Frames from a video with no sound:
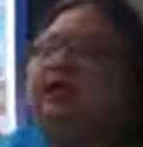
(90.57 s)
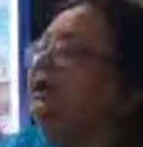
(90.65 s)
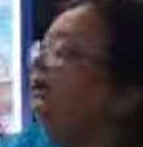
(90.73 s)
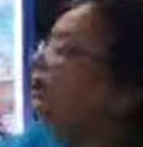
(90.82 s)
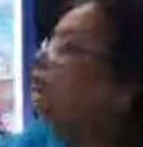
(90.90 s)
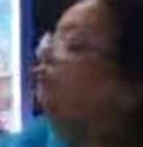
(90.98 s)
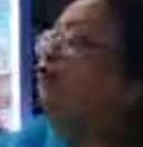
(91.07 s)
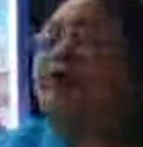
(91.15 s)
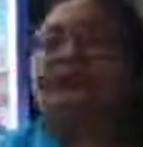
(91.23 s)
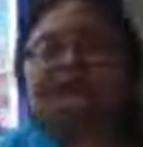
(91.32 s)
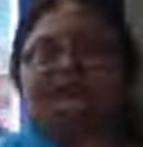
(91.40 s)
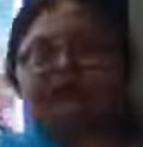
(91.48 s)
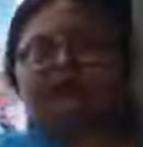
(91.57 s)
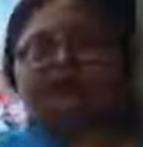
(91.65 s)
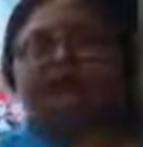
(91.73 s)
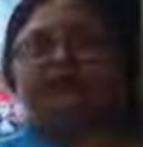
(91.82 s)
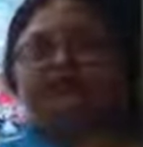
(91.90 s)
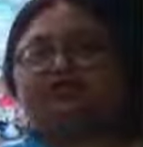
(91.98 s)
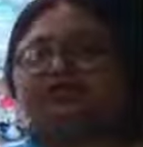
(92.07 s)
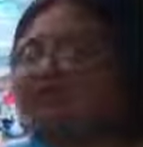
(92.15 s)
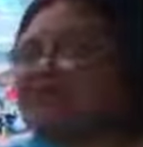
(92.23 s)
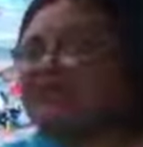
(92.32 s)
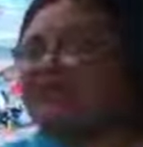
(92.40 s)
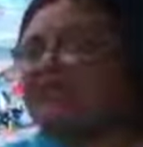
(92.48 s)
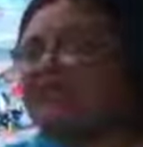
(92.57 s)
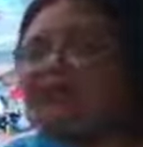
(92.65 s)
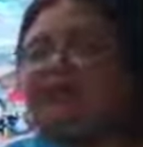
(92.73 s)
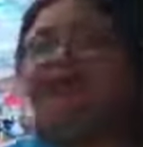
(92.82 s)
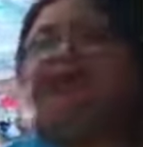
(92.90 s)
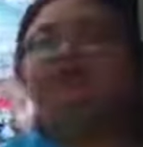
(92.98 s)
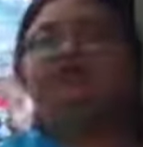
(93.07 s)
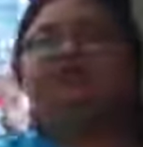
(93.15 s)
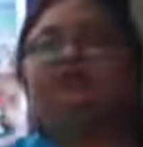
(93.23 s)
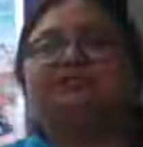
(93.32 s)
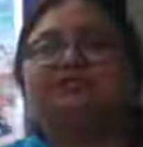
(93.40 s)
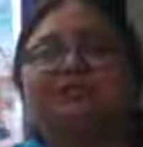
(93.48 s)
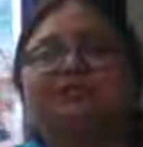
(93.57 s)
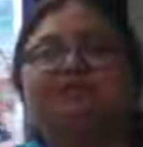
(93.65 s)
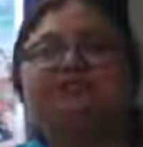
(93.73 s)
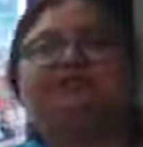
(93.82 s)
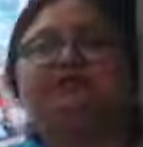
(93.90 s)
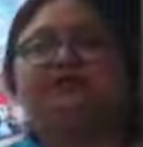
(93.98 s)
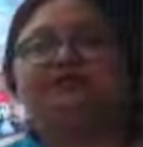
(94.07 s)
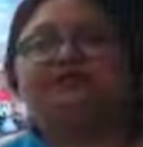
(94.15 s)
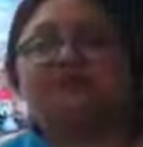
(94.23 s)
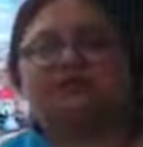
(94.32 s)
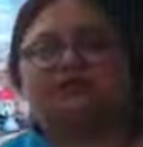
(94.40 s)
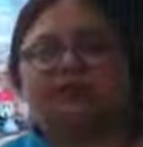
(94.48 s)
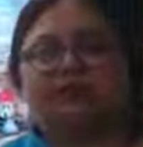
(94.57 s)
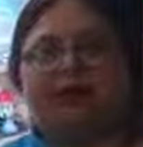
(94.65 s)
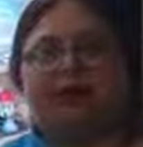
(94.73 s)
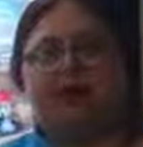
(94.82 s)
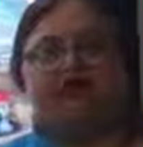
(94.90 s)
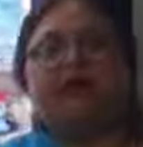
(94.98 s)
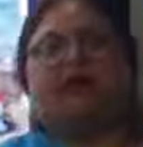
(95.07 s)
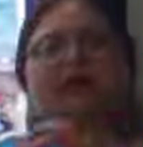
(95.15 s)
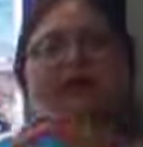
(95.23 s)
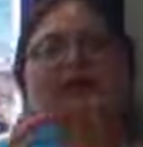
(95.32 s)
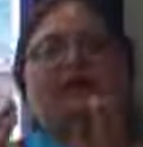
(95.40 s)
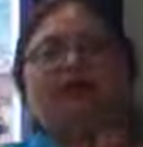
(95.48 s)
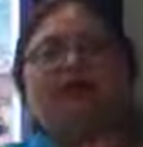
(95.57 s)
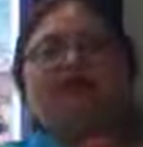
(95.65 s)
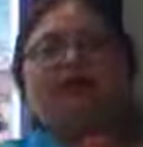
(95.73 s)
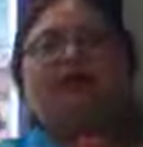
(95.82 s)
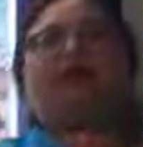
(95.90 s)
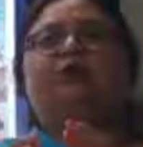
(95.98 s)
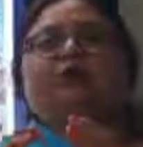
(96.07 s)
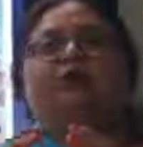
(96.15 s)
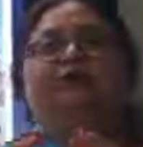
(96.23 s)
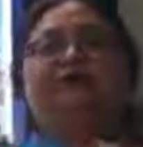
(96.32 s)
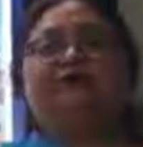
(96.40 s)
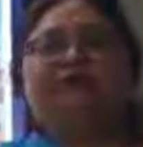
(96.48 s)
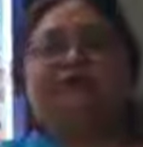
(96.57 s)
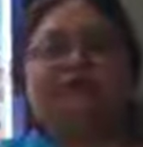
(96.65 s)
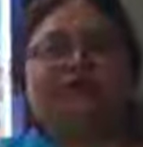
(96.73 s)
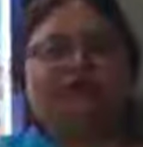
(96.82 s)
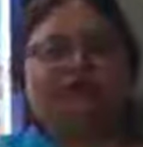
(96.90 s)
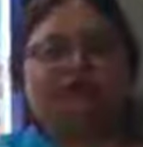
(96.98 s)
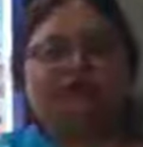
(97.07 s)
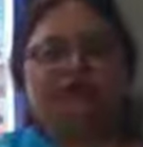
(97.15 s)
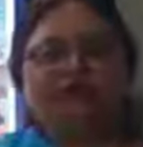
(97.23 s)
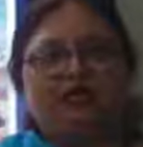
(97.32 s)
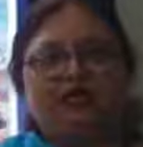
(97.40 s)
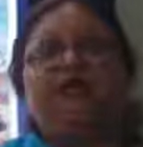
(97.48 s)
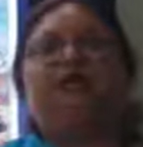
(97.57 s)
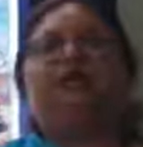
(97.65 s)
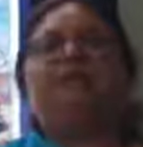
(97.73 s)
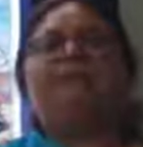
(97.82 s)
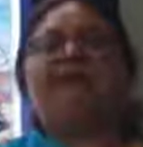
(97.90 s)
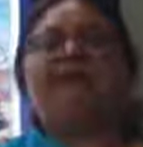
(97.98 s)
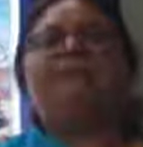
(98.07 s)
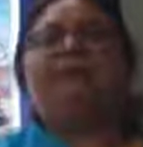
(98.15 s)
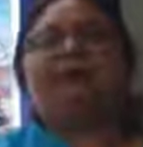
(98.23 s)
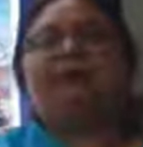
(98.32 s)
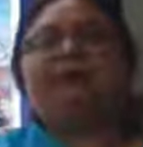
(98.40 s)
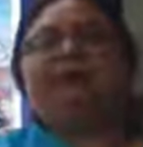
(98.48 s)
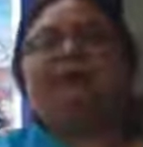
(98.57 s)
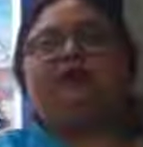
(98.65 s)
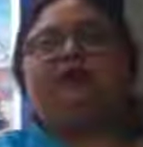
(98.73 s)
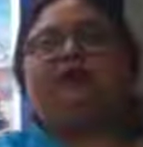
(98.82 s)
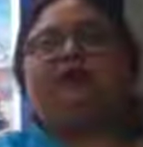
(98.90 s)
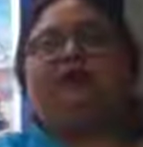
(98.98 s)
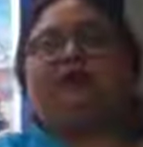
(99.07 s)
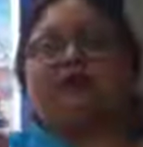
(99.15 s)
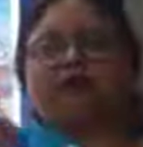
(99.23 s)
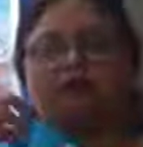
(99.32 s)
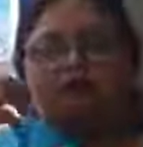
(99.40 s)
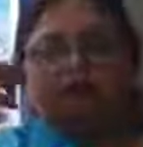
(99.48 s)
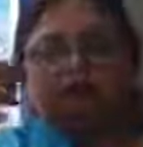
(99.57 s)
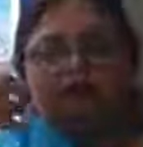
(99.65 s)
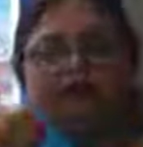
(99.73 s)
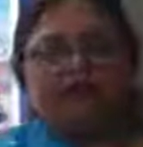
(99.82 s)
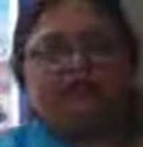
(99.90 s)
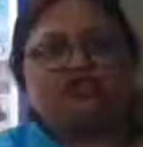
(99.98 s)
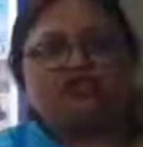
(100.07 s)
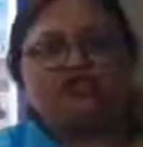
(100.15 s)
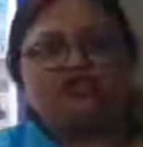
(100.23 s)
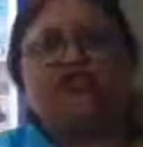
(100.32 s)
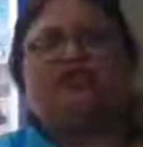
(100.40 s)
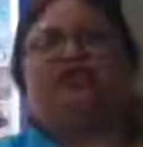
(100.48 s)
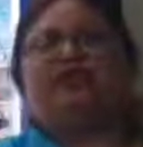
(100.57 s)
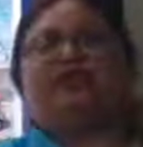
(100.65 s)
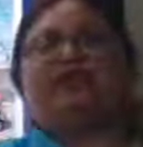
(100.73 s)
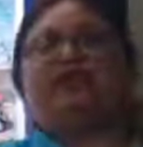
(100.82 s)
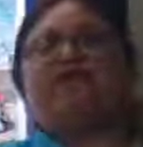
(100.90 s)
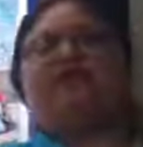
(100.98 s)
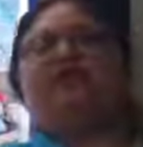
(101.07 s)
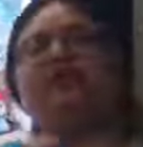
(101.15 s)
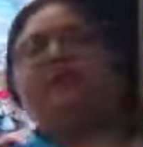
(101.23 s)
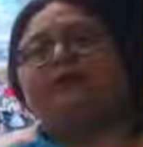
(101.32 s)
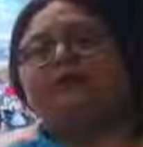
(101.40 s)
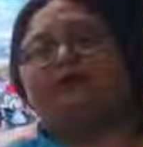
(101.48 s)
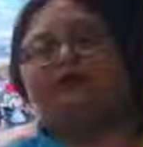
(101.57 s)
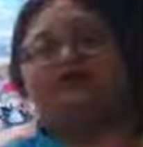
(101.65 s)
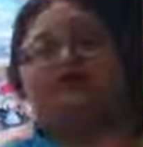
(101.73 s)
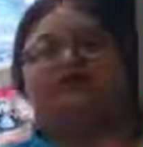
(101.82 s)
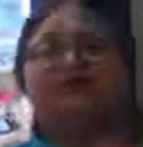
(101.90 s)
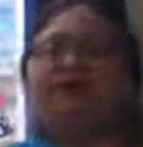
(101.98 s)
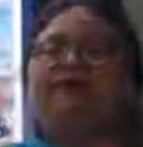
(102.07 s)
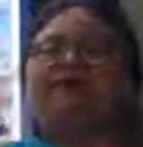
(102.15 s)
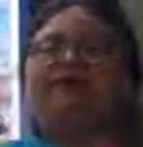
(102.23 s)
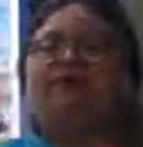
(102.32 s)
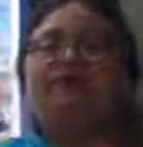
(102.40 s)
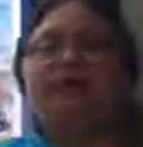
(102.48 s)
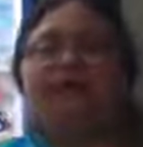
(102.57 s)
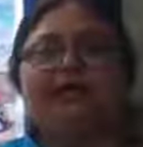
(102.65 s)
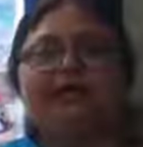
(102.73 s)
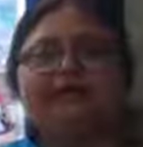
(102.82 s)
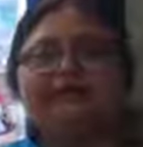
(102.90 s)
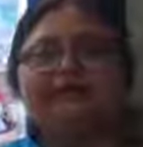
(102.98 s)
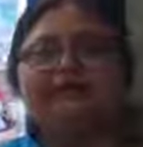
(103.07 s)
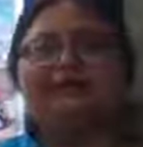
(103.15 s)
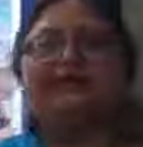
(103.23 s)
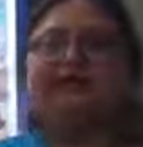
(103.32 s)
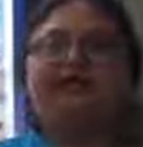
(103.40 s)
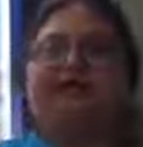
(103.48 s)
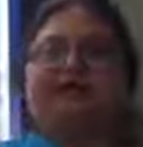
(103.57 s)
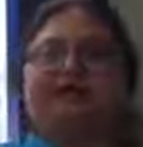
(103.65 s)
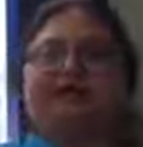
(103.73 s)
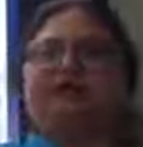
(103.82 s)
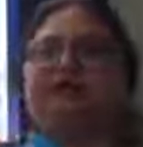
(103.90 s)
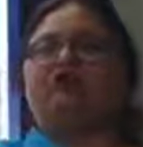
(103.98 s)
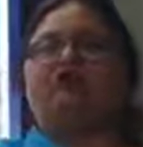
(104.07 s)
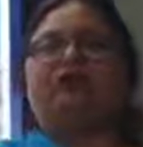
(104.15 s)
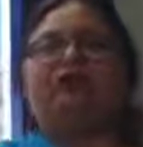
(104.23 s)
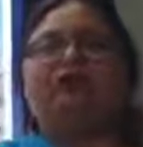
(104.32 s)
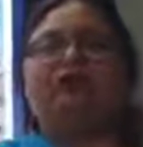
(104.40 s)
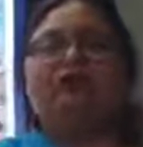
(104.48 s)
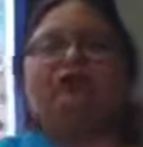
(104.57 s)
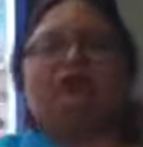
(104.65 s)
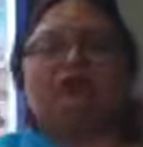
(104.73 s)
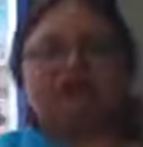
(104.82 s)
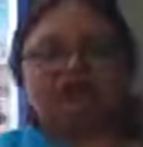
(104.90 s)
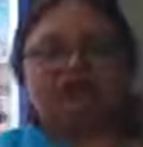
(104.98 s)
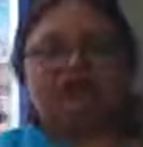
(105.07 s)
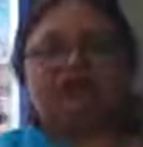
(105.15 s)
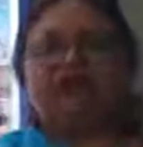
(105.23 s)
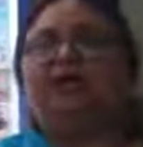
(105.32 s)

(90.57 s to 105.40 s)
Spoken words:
Now, what does the word nation state mean? Nation state basically talks about a country with a definite history where people of the nation, they have a common history, they have a common identity, they have a common language.